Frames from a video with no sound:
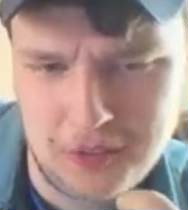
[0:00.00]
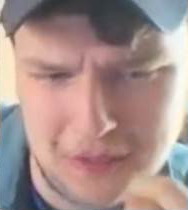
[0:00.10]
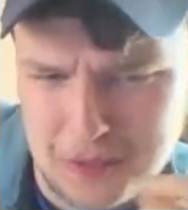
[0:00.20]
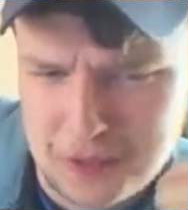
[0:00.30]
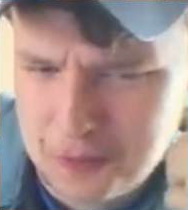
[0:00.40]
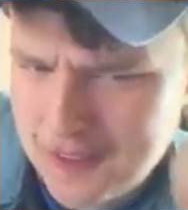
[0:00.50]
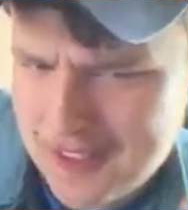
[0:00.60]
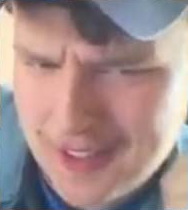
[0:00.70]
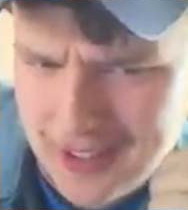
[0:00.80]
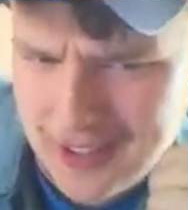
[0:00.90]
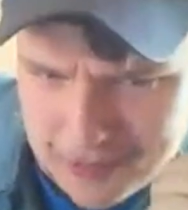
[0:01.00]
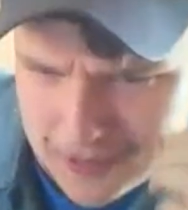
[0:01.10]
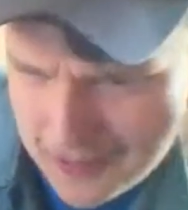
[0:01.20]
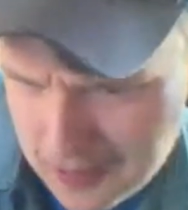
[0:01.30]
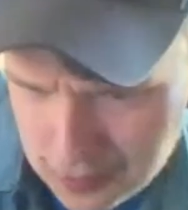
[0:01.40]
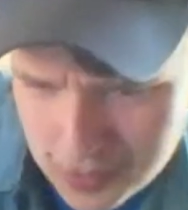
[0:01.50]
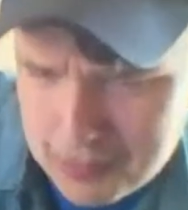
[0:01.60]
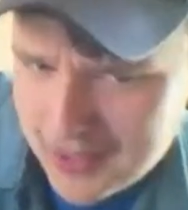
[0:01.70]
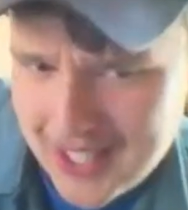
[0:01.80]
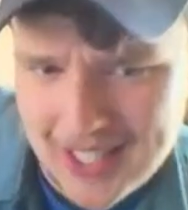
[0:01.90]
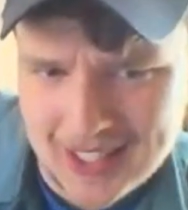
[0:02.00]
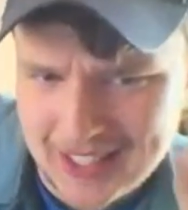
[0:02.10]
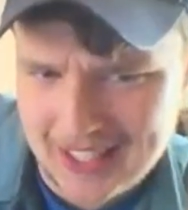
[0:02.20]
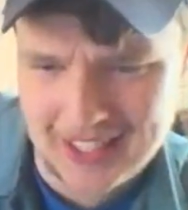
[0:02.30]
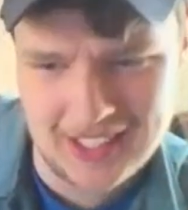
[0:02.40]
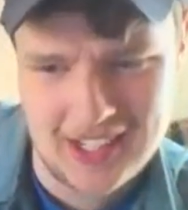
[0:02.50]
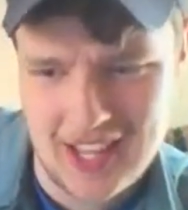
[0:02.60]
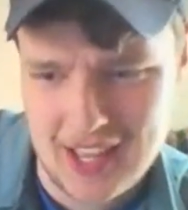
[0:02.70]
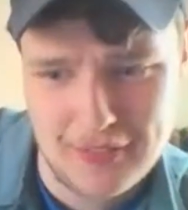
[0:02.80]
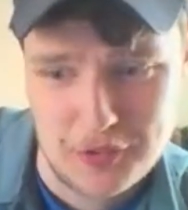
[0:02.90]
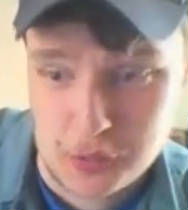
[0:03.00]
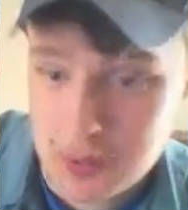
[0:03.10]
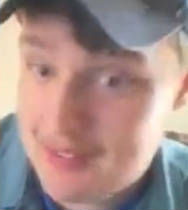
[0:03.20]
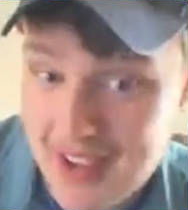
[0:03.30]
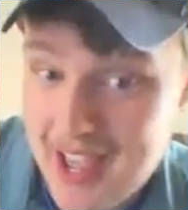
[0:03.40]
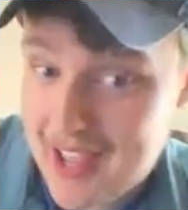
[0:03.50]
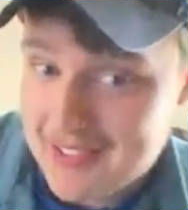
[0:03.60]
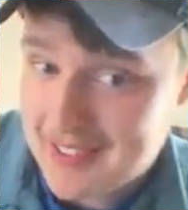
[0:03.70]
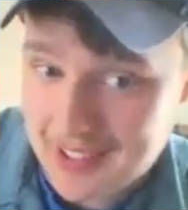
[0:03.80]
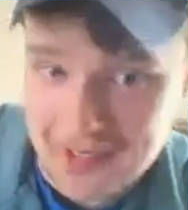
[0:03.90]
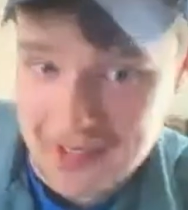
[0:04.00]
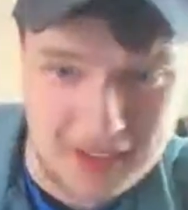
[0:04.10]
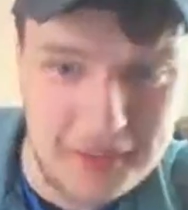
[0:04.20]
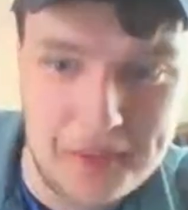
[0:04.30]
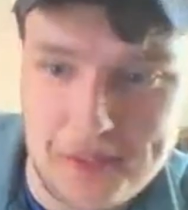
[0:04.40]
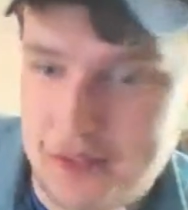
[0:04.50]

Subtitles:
there was this one time and this one play in Lincoln, and he had this tweed vest, and I mean,